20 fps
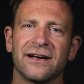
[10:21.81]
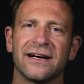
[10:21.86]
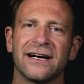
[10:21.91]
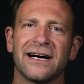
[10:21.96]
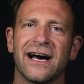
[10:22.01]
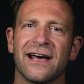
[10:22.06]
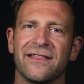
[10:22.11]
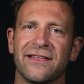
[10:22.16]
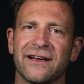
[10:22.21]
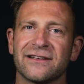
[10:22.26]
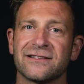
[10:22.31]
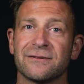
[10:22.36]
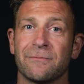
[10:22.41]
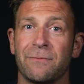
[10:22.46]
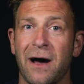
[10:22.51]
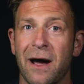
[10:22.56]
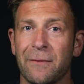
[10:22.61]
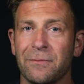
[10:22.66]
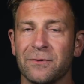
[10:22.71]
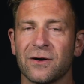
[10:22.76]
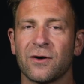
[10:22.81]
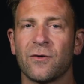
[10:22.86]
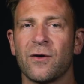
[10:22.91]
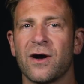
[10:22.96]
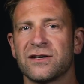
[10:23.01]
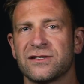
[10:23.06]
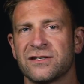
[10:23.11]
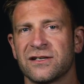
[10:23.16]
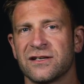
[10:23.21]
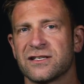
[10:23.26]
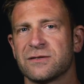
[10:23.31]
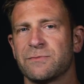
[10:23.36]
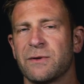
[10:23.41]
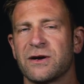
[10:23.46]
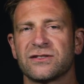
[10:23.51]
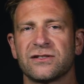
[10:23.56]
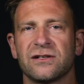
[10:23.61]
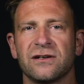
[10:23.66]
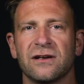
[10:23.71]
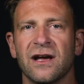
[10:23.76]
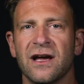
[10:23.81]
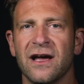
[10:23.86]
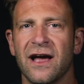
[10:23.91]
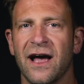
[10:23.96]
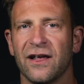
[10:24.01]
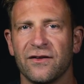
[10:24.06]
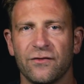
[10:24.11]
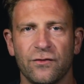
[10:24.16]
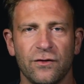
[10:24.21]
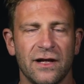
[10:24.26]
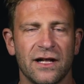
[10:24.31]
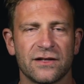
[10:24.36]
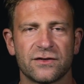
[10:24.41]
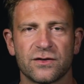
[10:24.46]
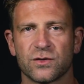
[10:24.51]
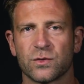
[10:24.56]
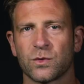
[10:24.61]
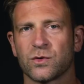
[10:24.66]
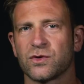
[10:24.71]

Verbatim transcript: Uh, I think it's a popular question, especially as freelancers.